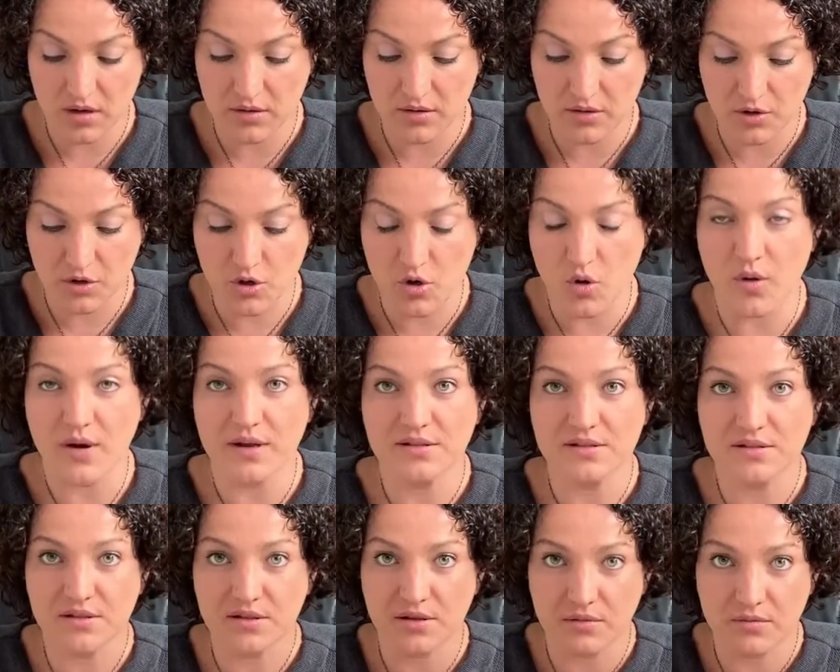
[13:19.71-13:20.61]
you're going
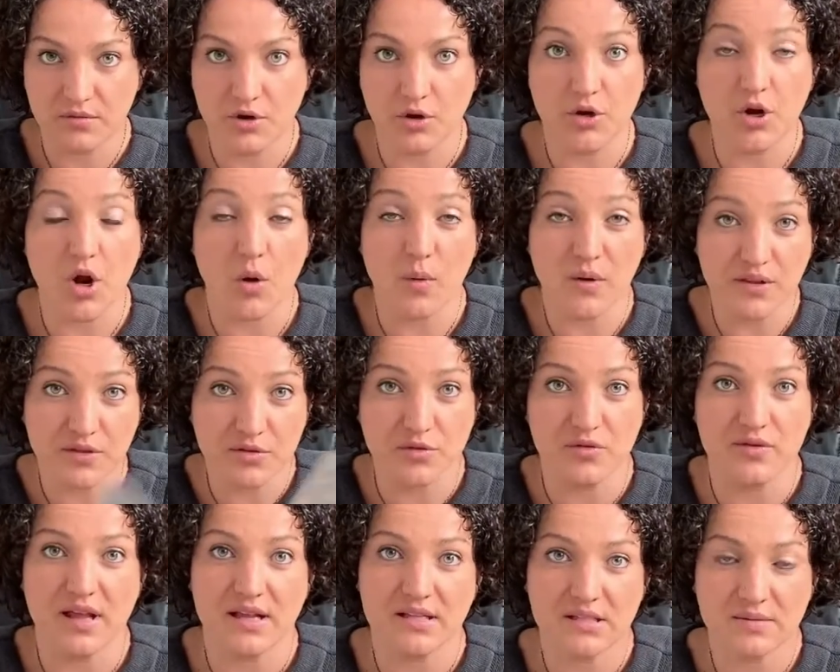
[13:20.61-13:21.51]
through
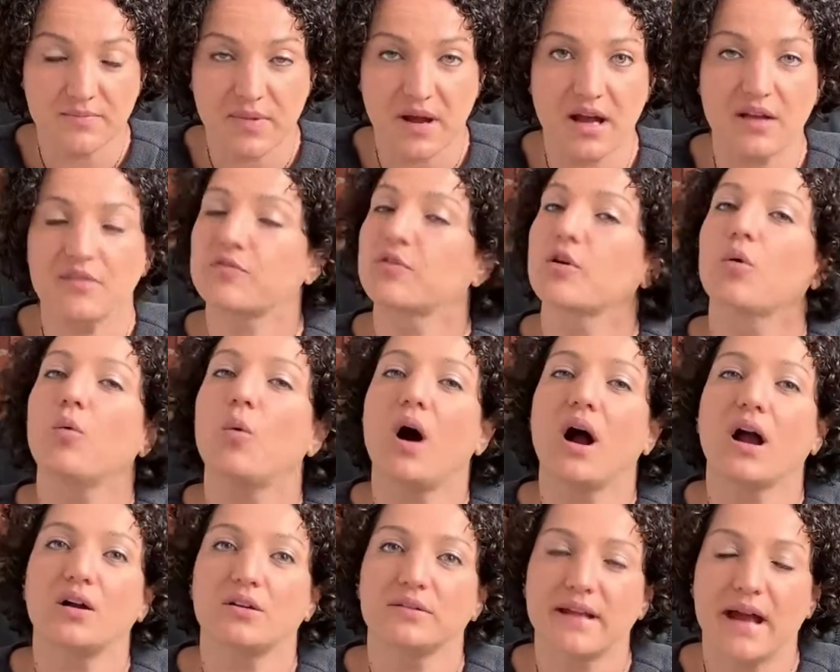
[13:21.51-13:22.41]
that spot for a
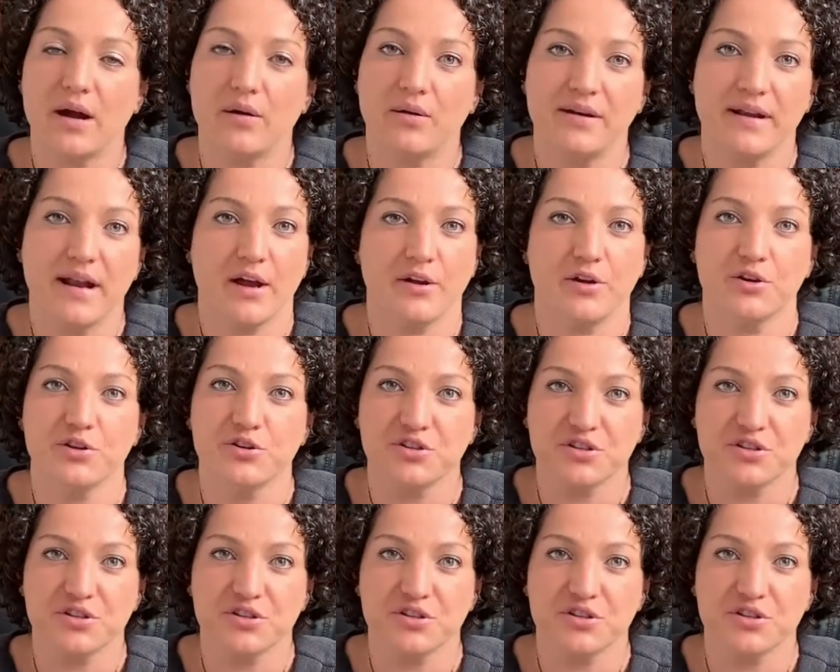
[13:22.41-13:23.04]
while now, and now